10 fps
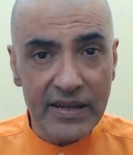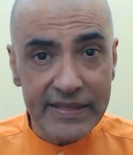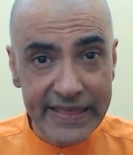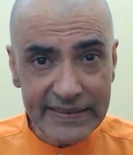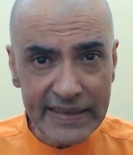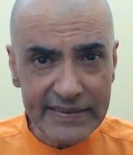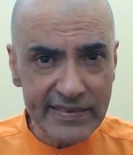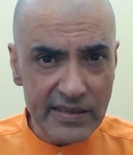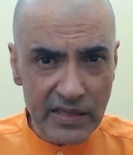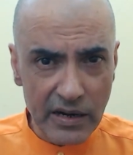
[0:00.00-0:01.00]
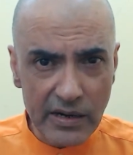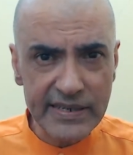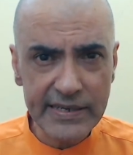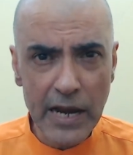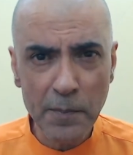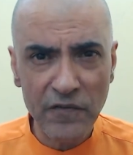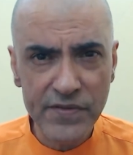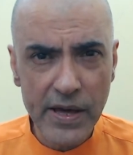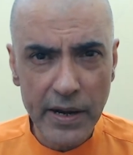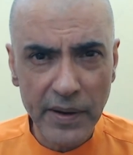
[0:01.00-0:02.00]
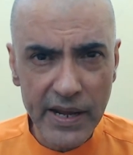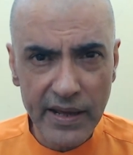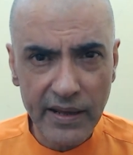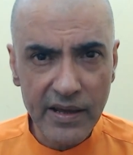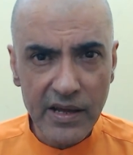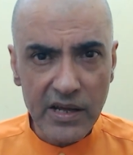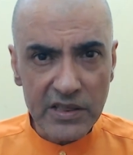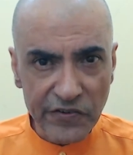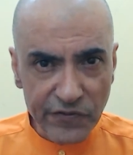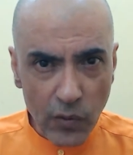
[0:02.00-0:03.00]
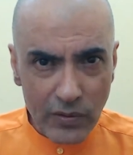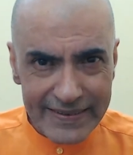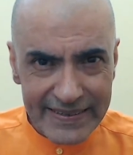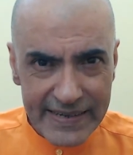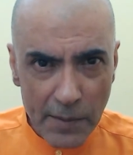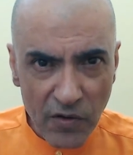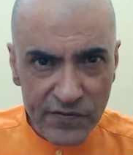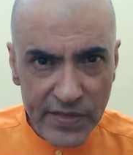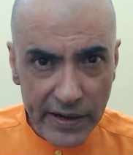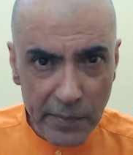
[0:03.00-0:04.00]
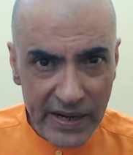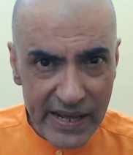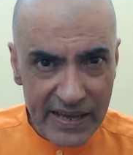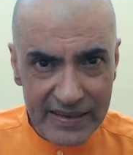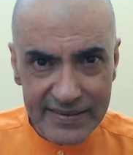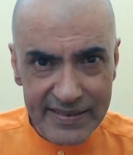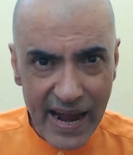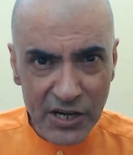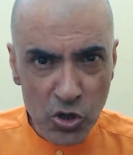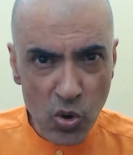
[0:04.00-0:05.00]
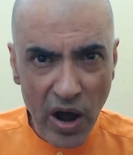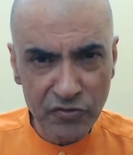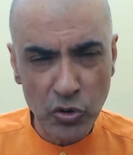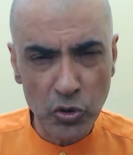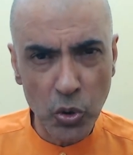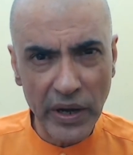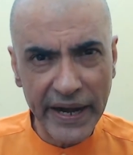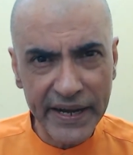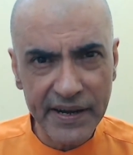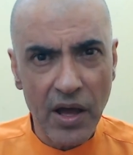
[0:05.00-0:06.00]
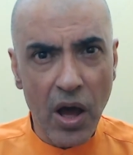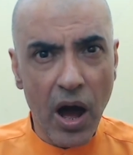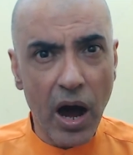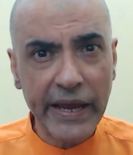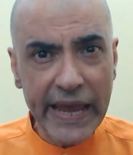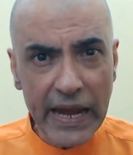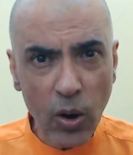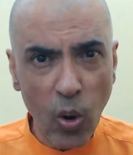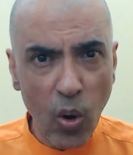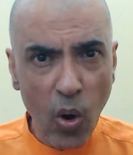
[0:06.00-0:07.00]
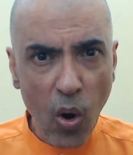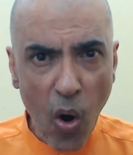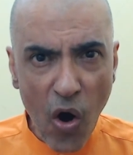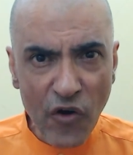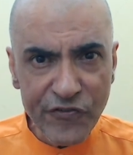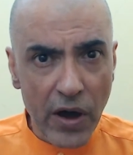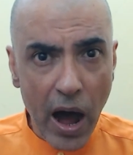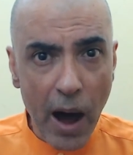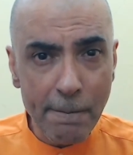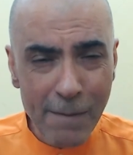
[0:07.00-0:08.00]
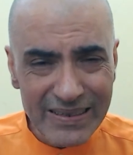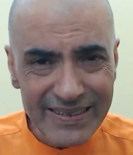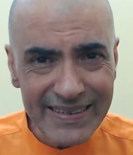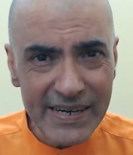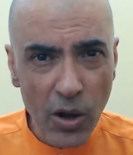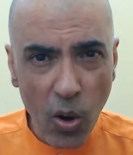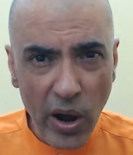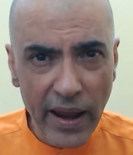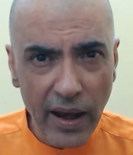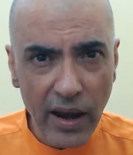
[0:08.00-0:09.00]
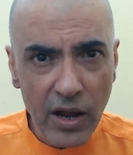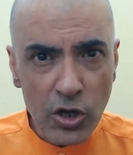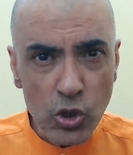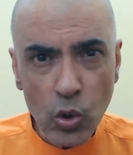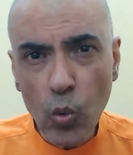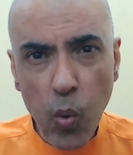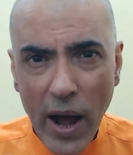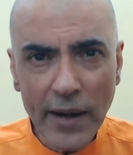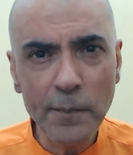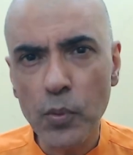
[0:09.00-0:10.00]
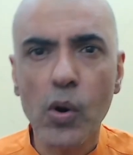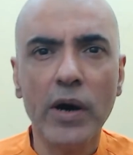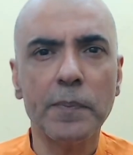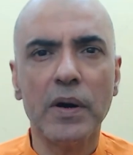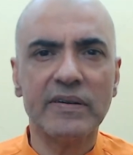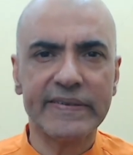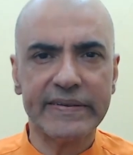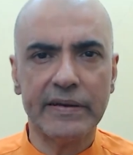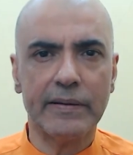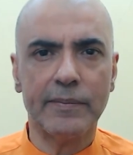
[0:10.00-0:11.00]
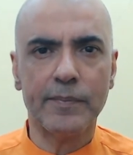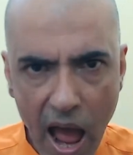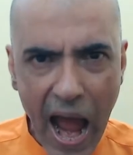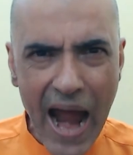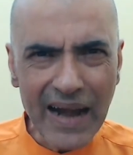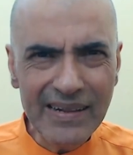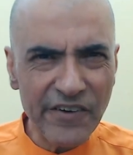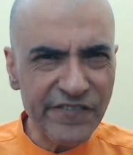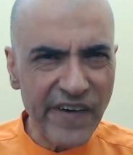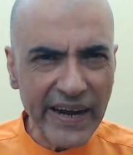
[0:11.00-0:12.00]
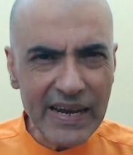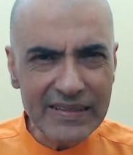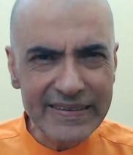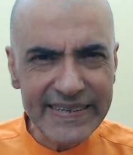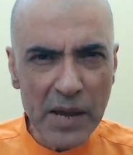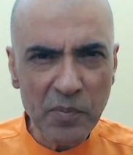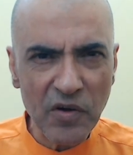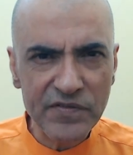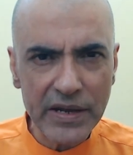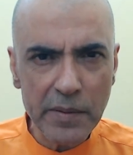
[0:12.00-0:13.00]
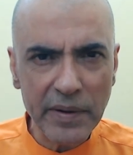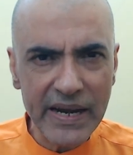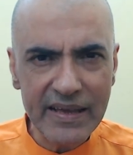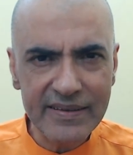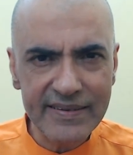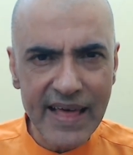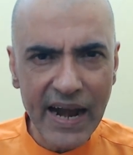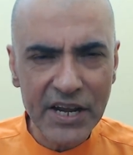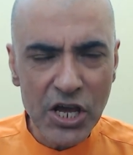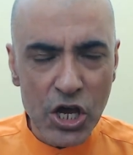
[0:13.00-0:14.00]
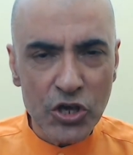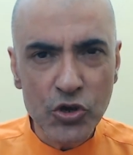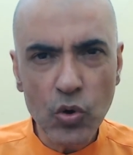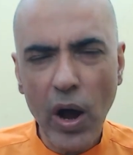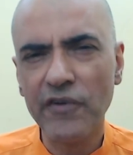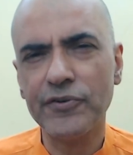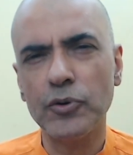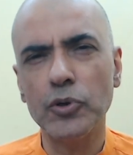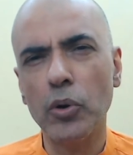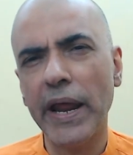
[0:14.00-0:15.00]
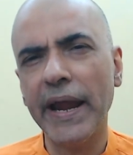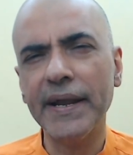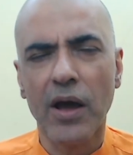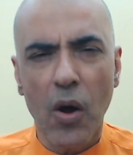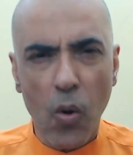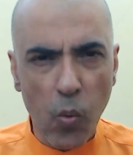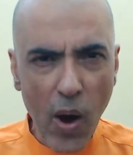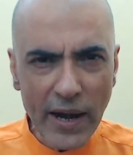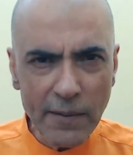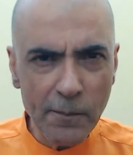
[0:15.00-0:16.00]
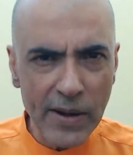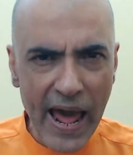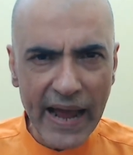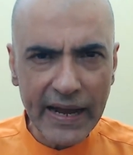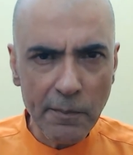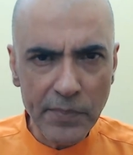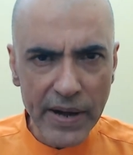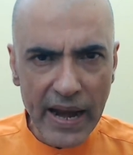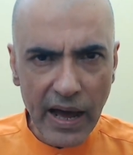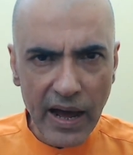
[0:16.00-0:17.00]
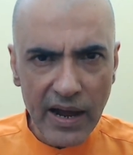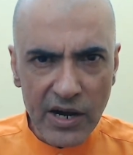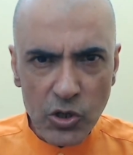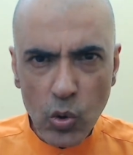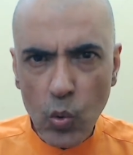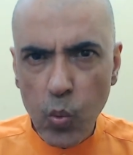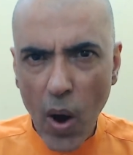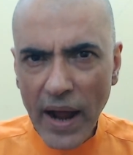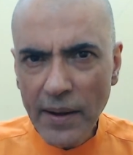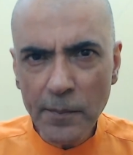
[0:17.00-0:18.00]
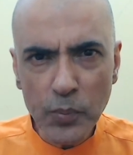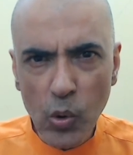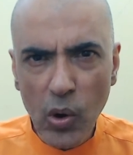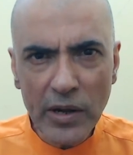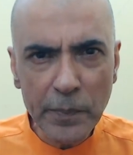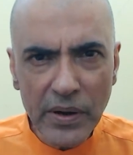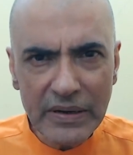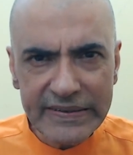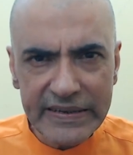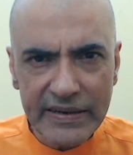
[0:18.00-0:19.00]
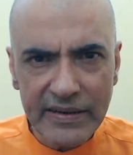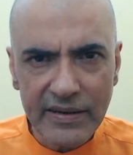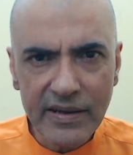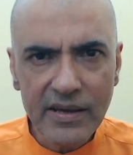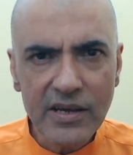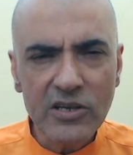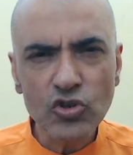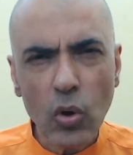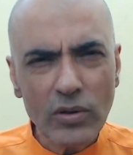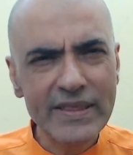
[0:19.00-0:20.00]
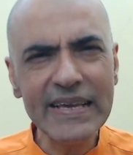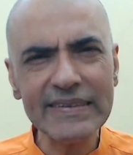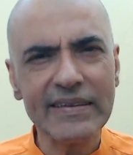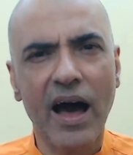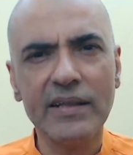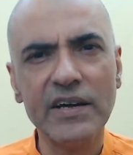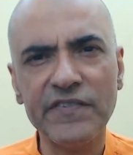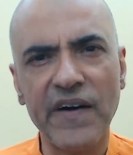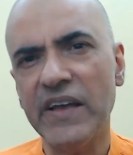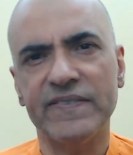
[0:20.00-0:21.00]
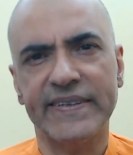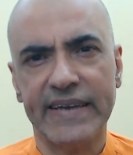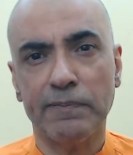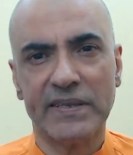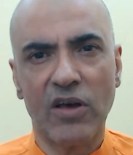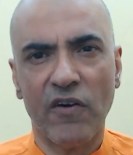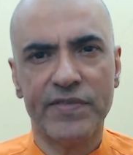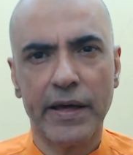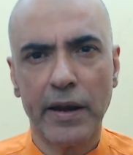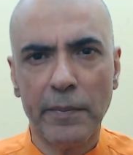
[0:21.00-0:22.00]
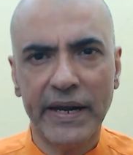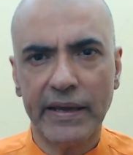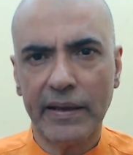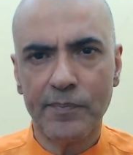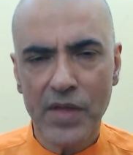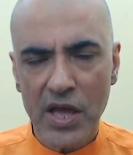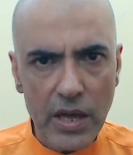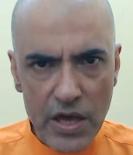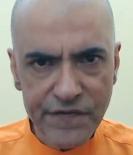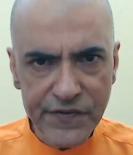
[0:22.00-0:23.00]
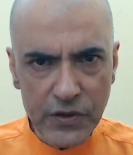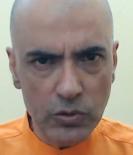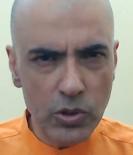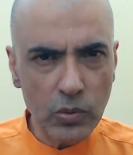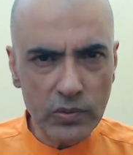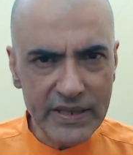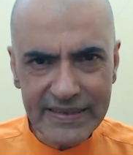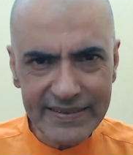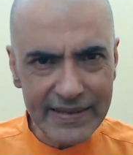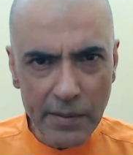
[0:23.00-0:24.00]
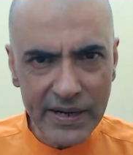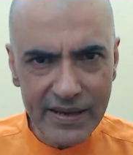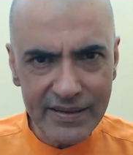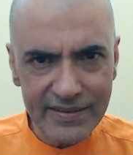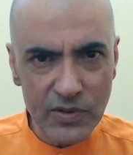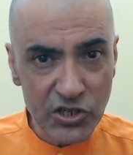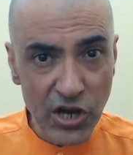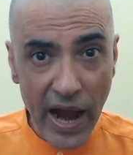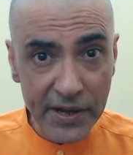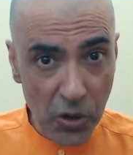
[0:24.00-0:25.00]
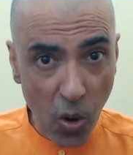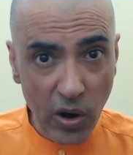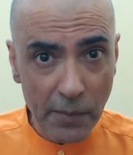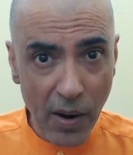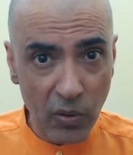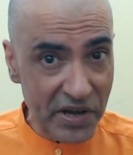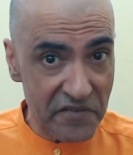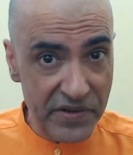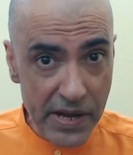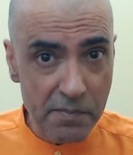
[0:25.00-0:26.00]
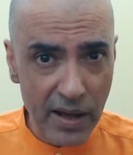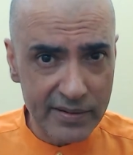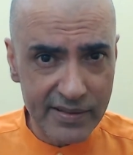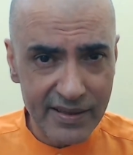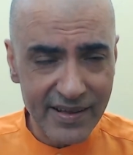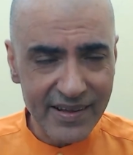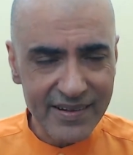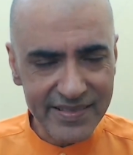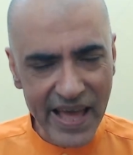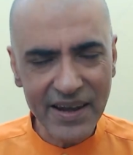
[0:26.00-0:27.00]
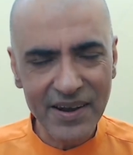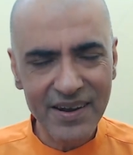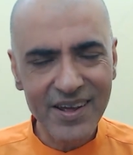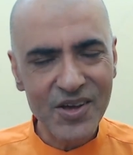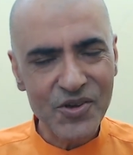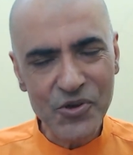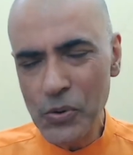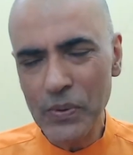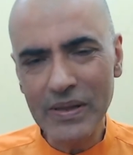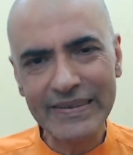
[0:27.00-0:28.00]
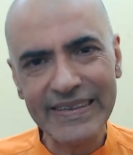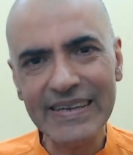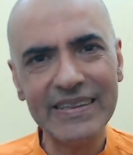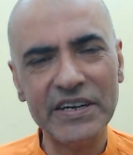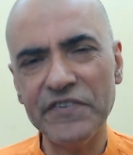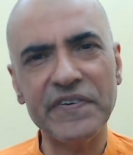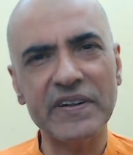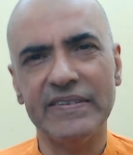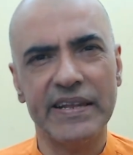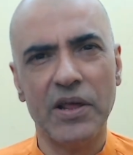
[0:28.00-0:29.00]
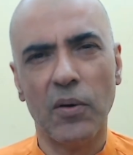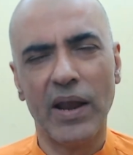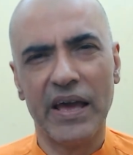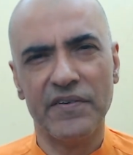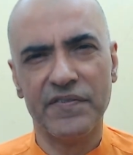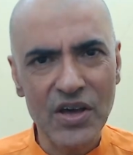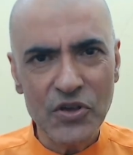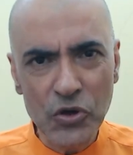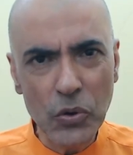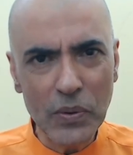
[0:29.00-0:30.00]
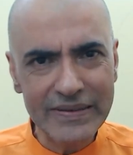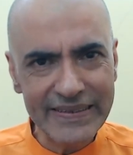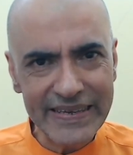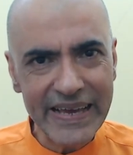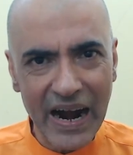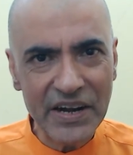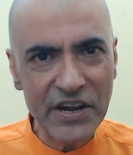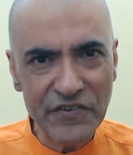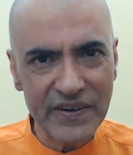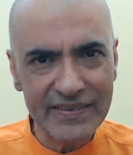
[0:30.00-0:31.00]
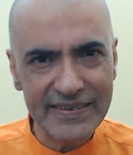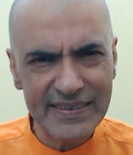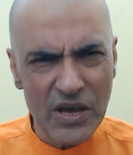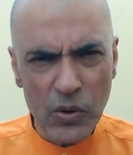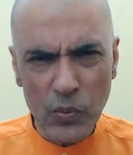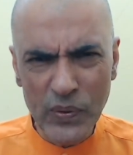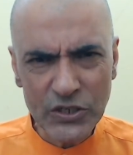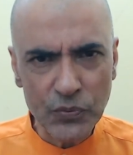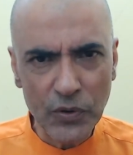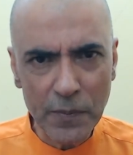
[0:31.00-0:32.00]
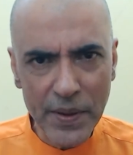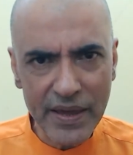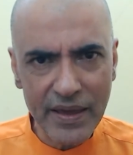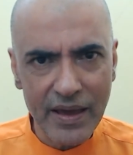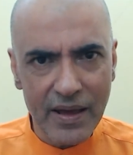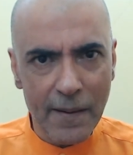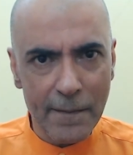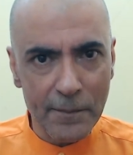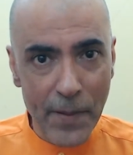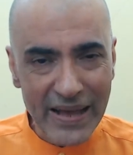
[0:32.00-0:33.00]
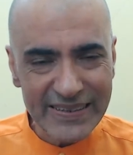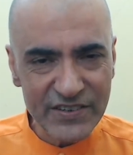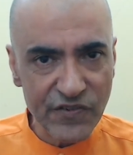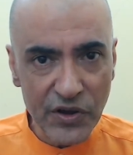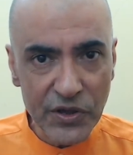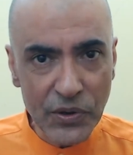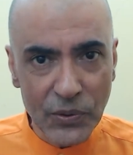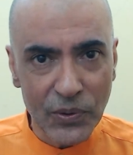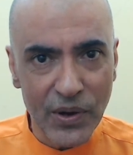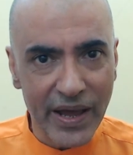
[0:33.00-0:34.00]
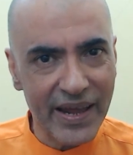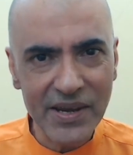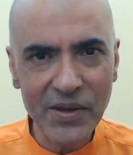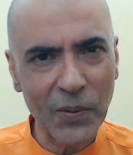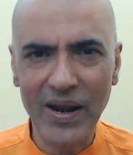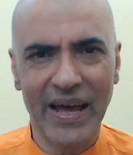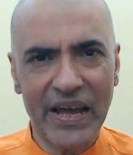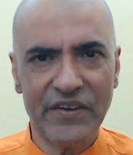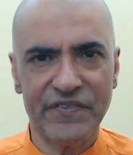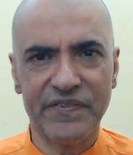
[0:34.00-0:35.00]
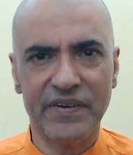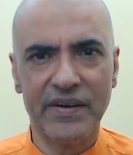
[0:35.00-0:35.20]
This is the third step of the remedy. The fourth step of the remedy is that you have to donate 1 kilo of a mustard oil to 1 poor person. And the final step of the remedy is that you have to donate 1 black umbrella to 1 poor person. So these are the 5 steps of the remedy. If you do these remedies, which I talk about every month, then you will see the difference in your life. You will see a difference which would be best for you in your life.